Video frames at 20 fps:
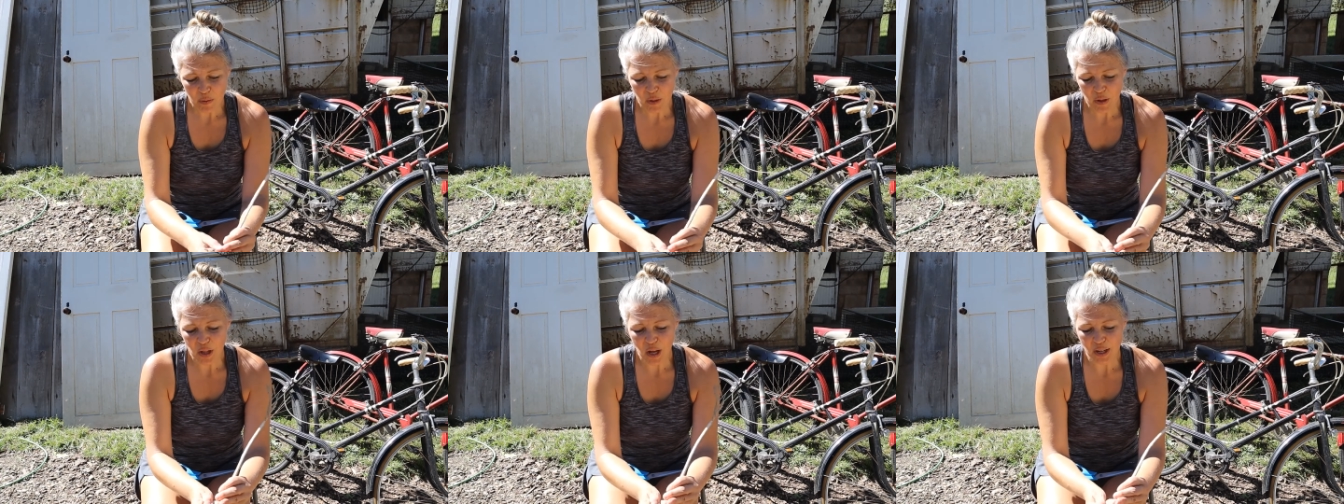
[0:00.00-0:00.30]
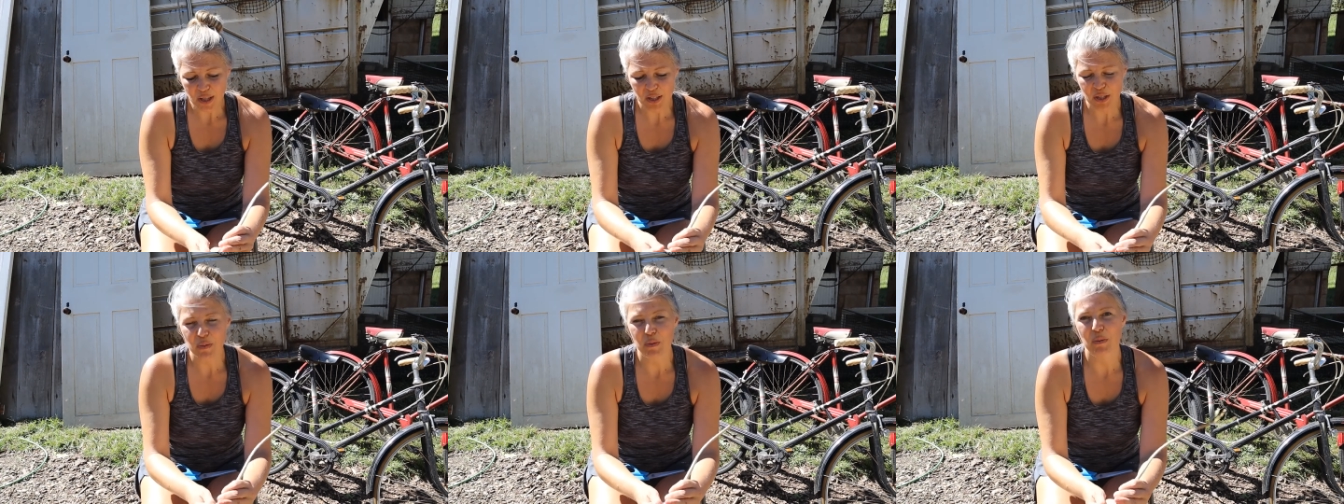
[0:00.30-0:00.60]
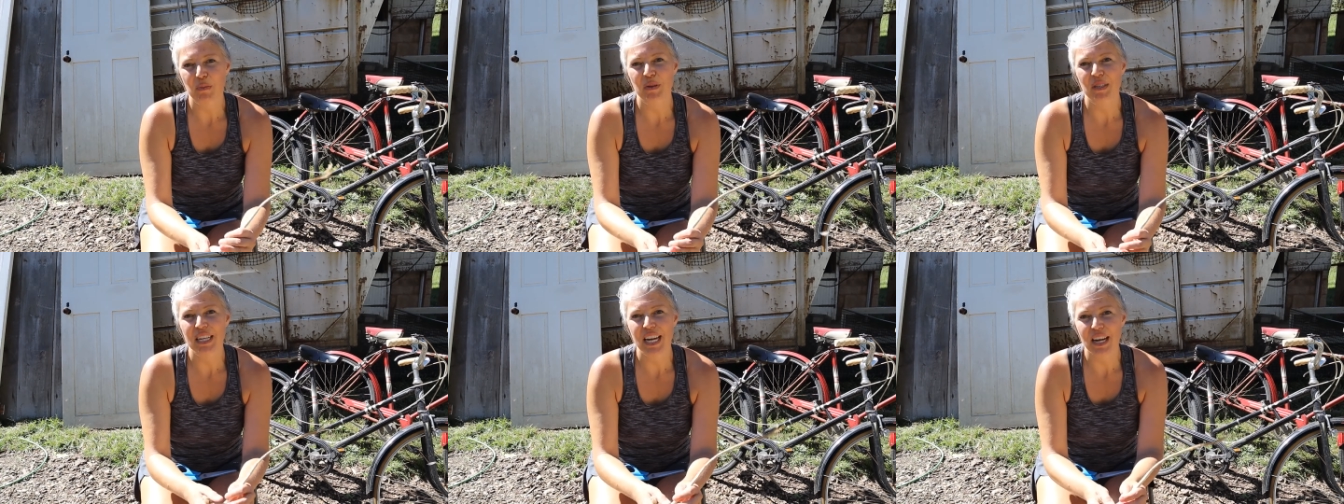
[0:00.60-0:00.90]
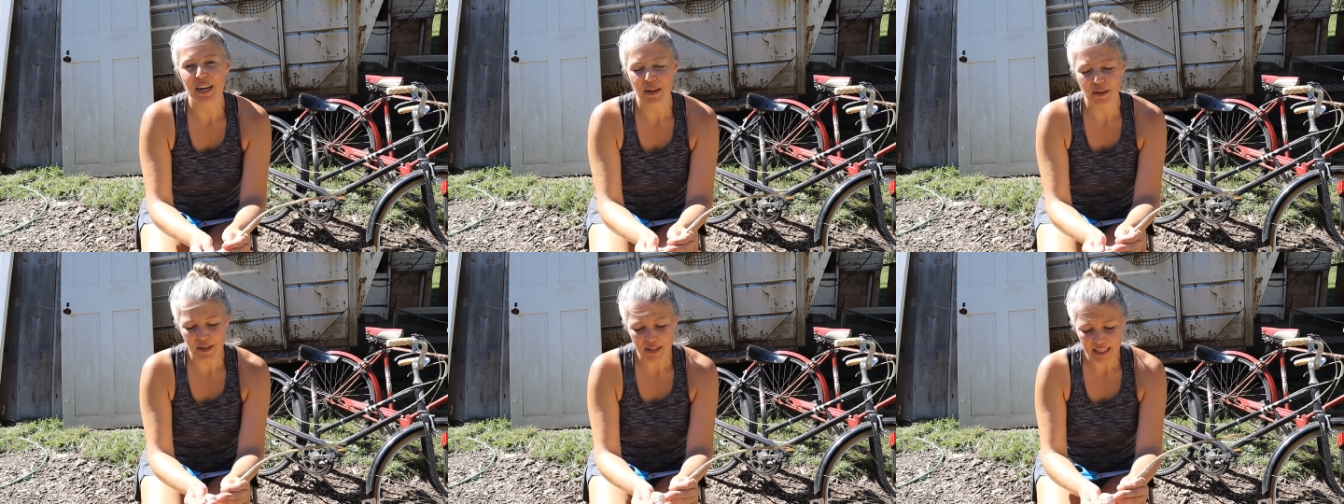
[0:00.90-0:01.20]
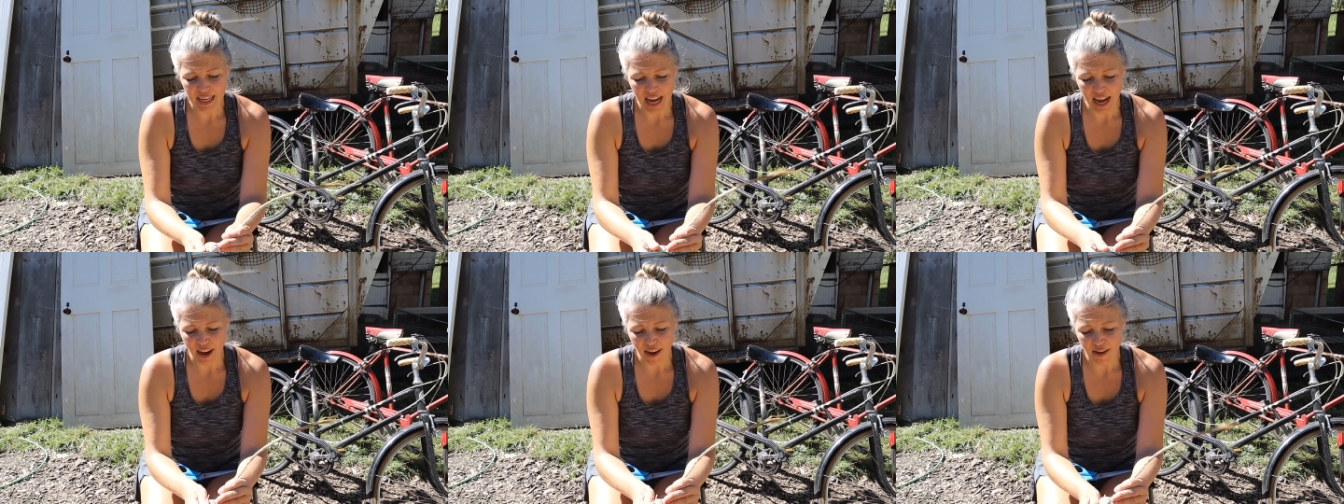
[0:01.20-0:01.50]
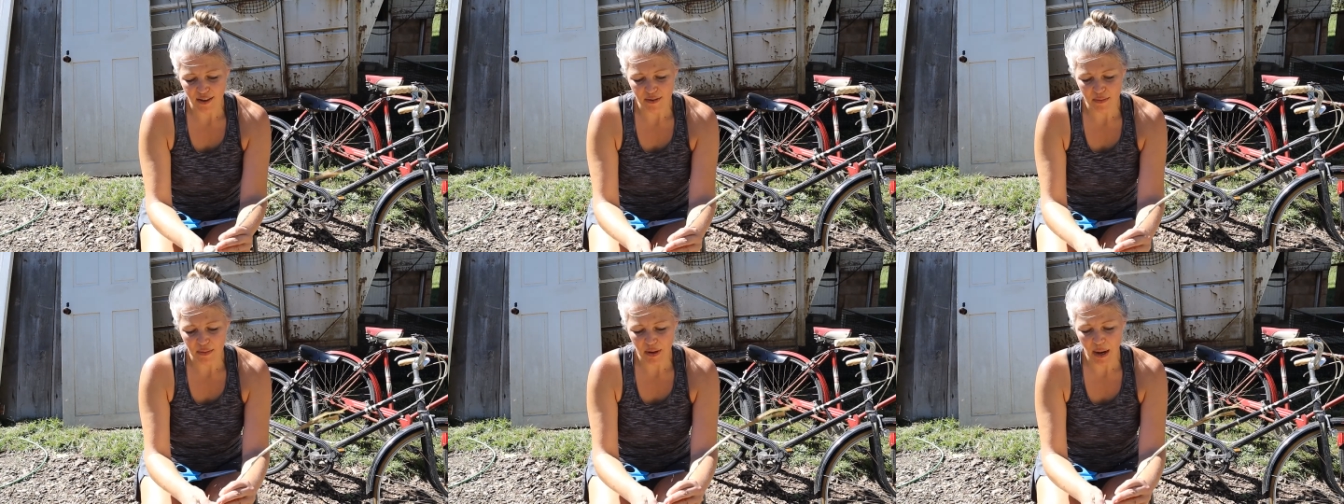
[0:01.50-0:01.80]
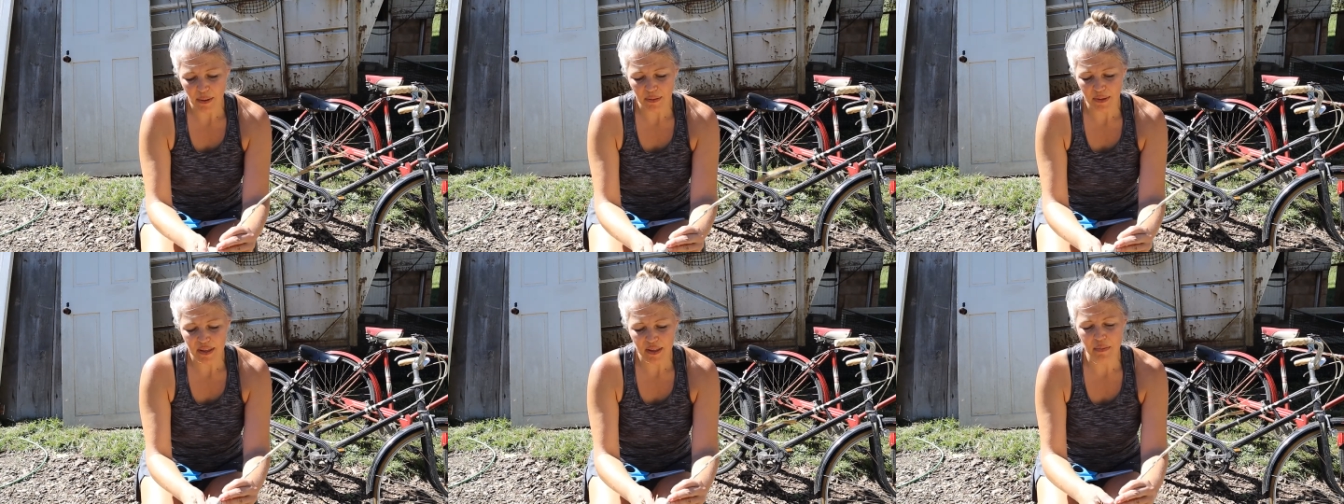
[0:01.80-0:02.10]
pull our sweet potatoes out
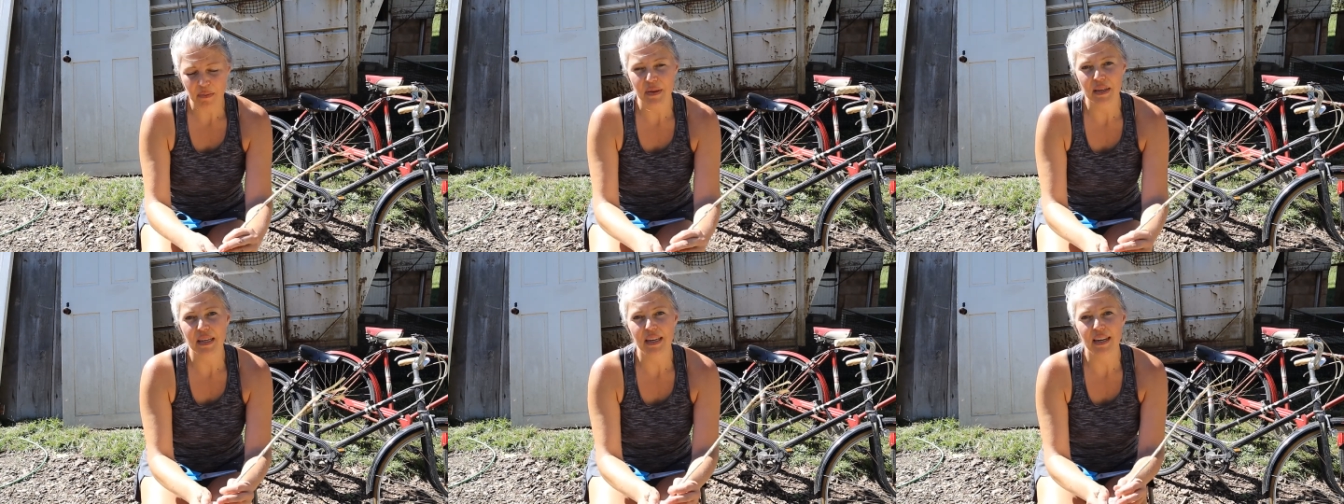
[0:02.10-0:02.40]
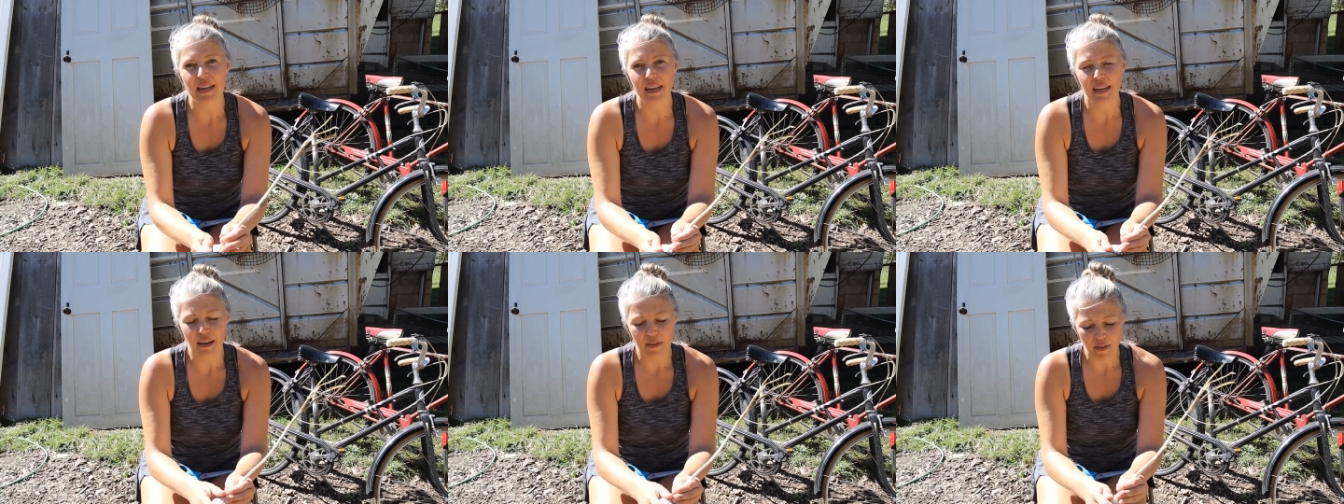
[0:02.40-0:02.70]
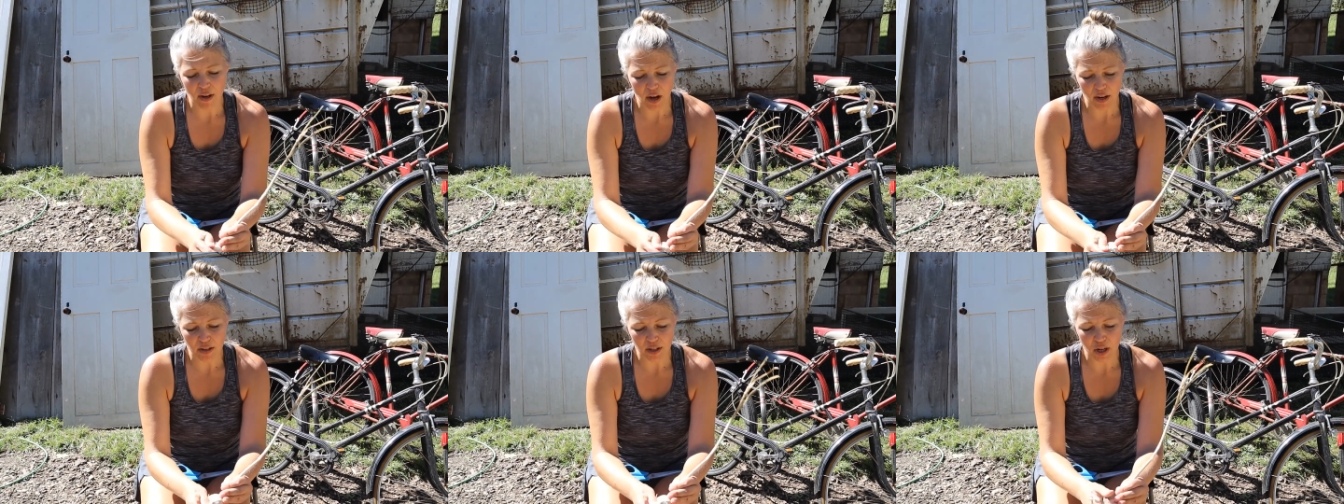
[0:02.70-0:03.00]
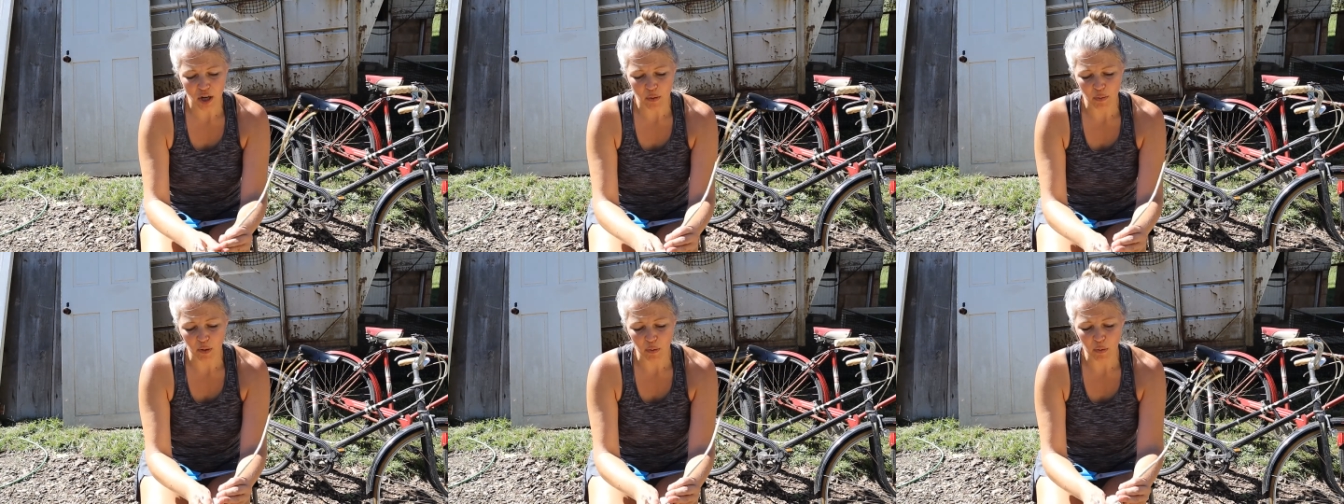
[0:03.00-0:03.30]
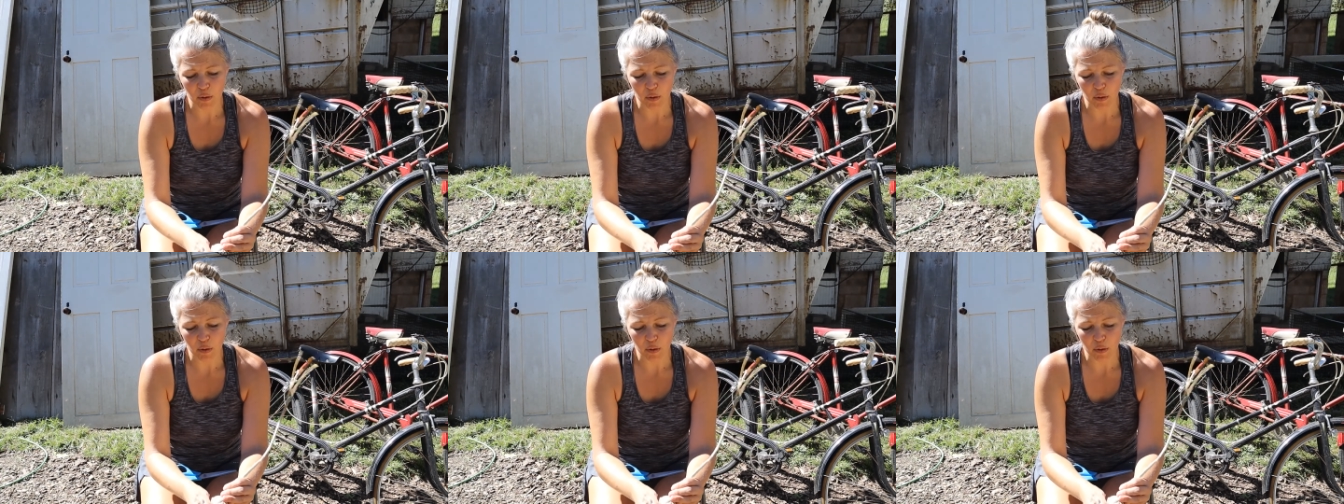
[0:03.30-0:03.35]
probably the beginning of October.